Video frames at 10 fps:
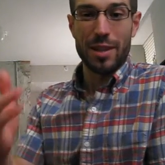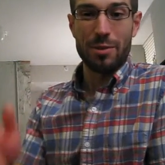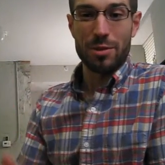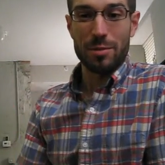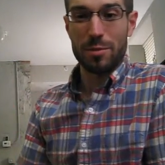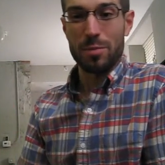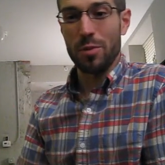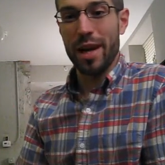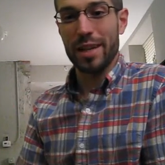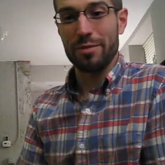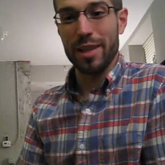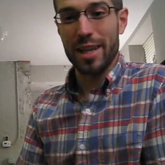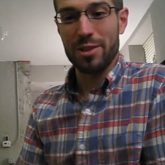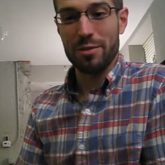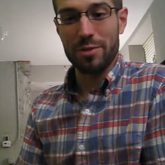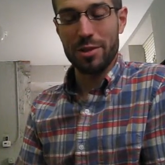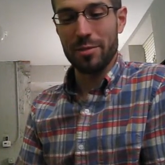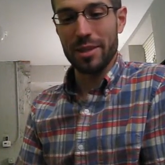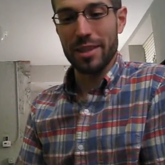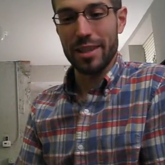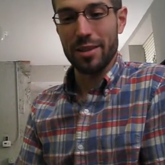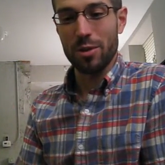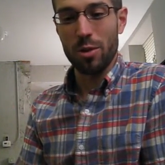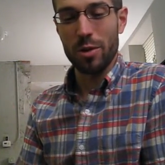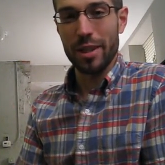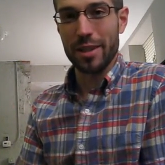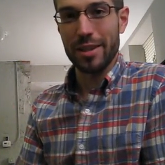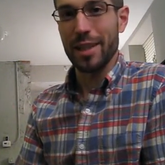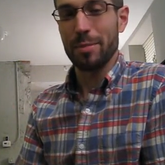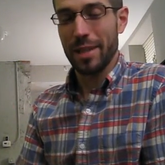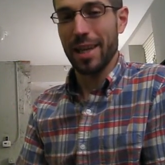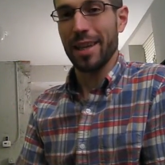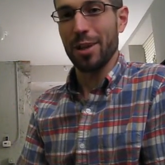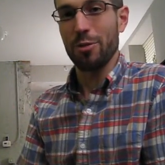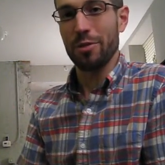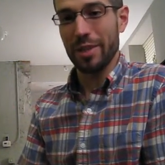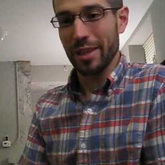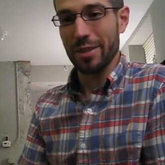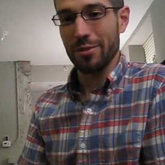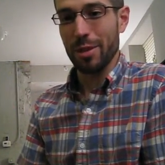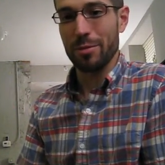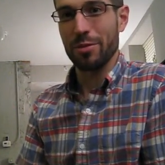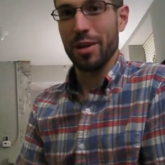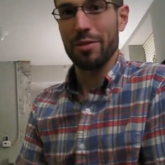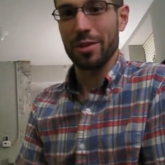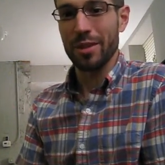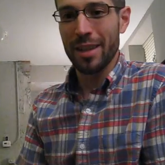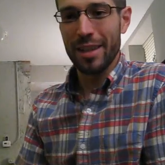there was some sporadic flashing for some reason, it could keep taking over the interrupt forever,